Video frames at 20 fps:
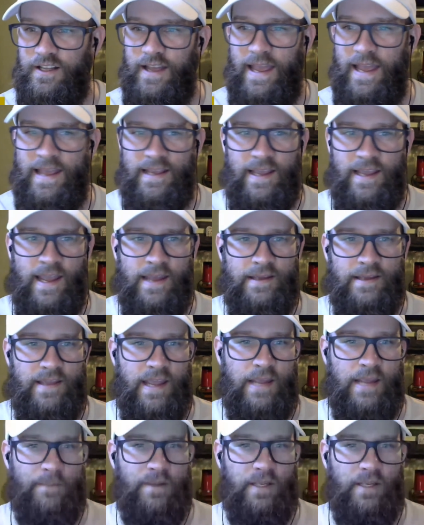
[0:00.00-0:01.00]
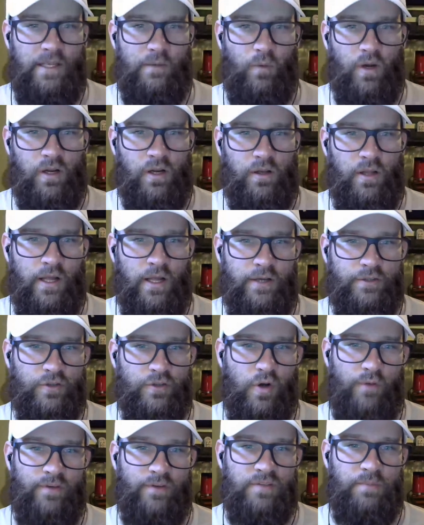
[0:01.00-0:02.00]
AK Gaming, he won a lot of
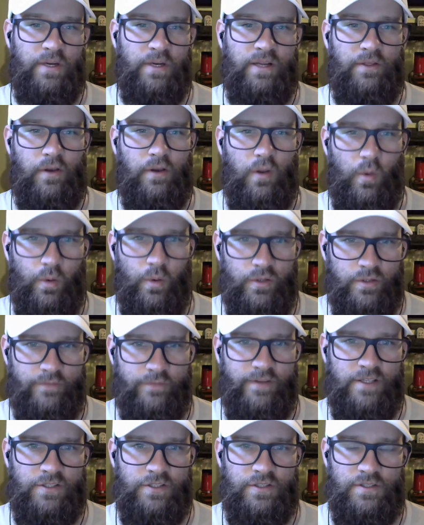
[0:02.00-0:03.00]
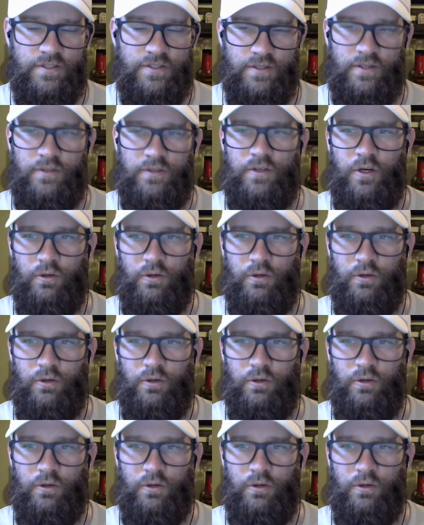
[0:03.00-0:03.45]
trophies, but in the lower divisions.